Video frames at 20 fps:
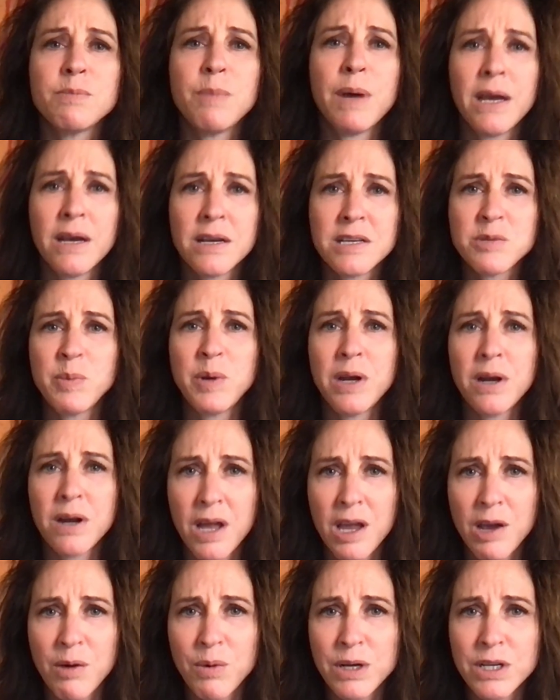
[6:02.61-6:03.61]
My husband and
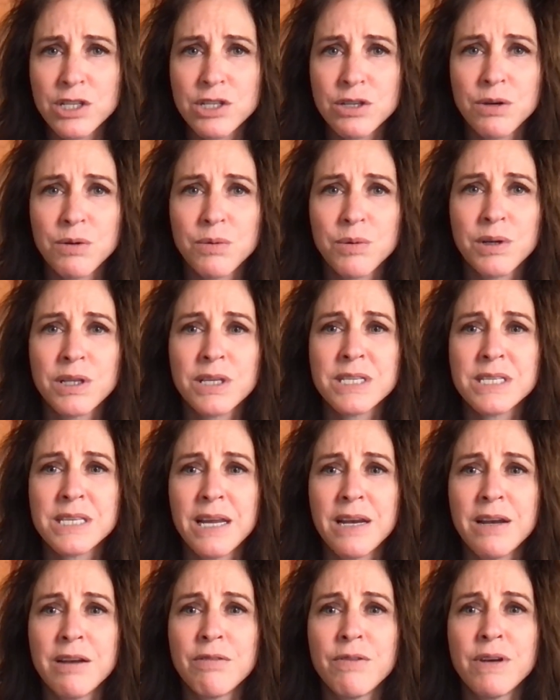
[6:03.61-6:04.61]
I went to a real
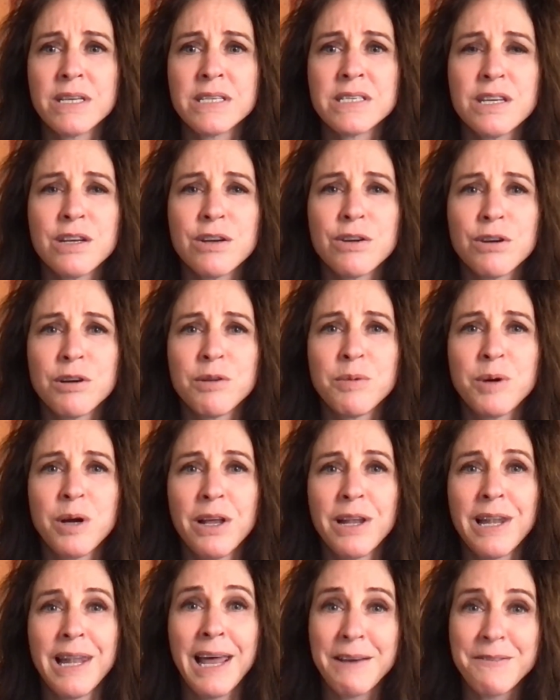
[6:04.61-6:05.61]
estate investing group
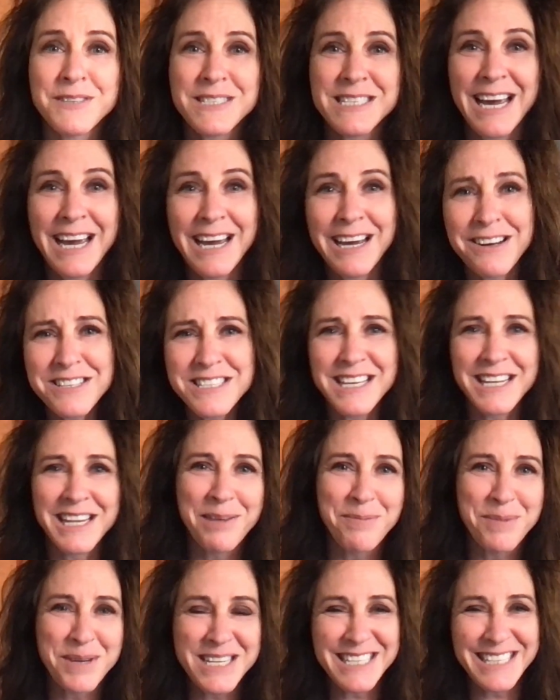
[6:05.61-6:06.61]
called Lifestyles
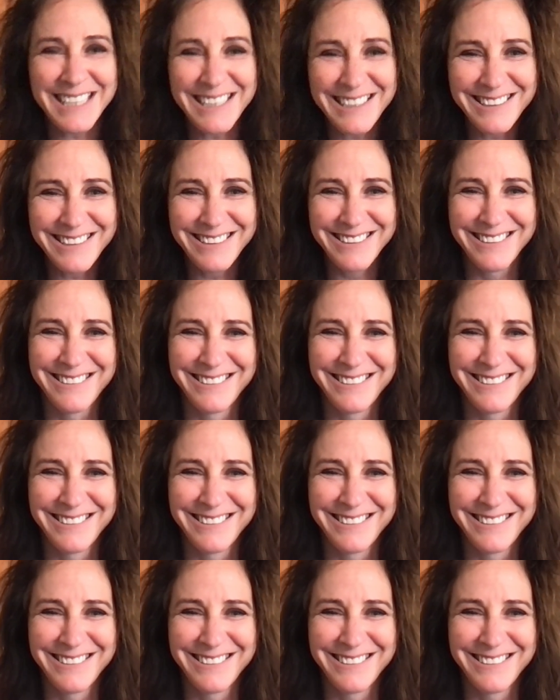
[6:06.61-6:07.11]
Unlimited.